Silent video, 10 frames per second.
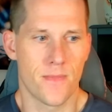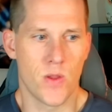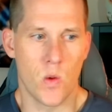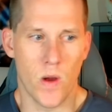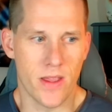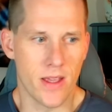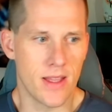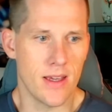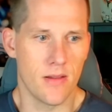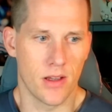the way that
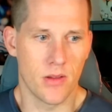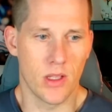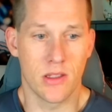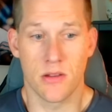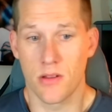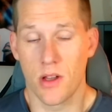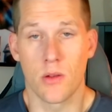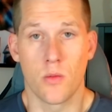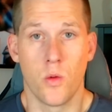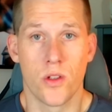
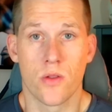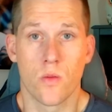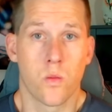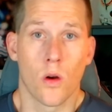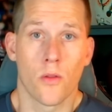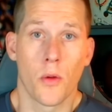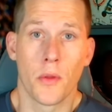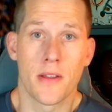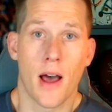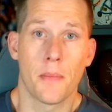we'll just work from
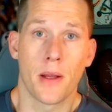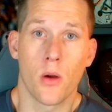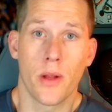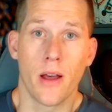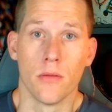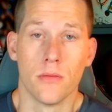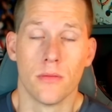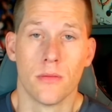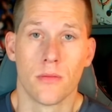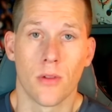the top and go down,
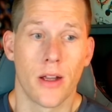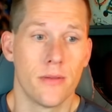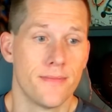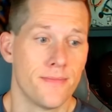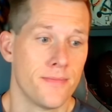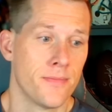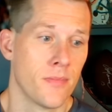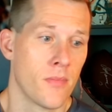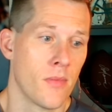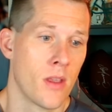right?
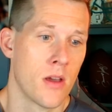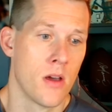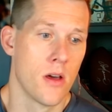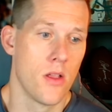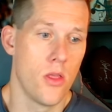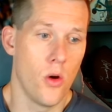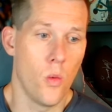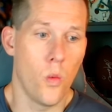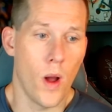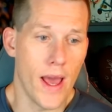The
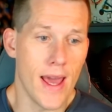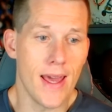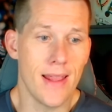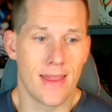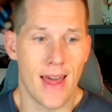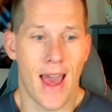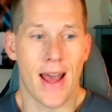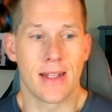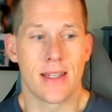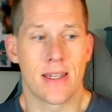way
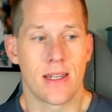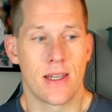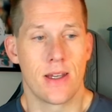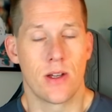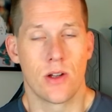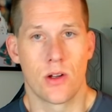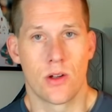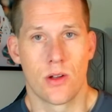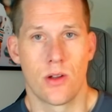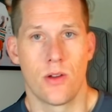that
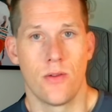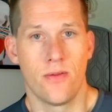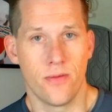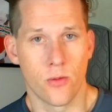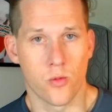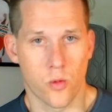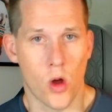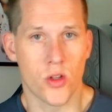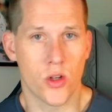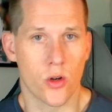
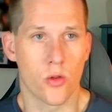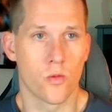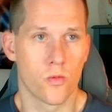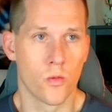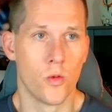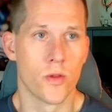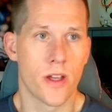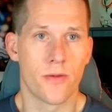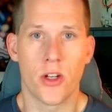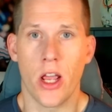roster rules
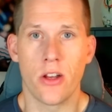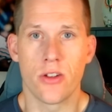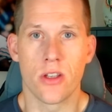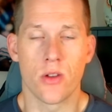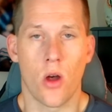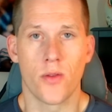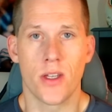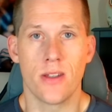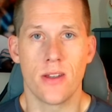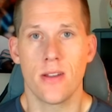have changed this
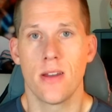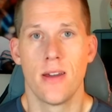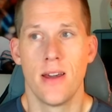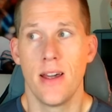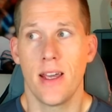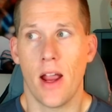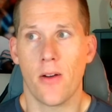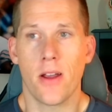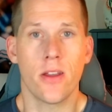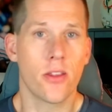offseason,
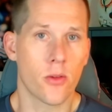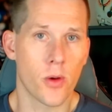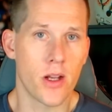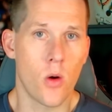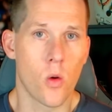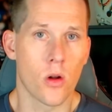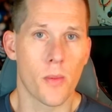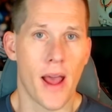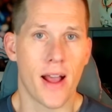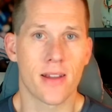carrying 3
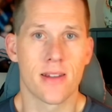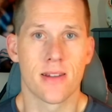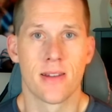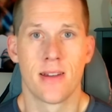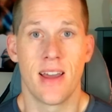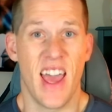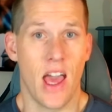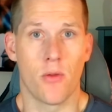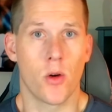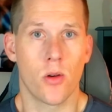quarterbacks
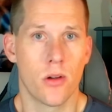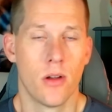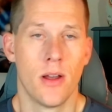ever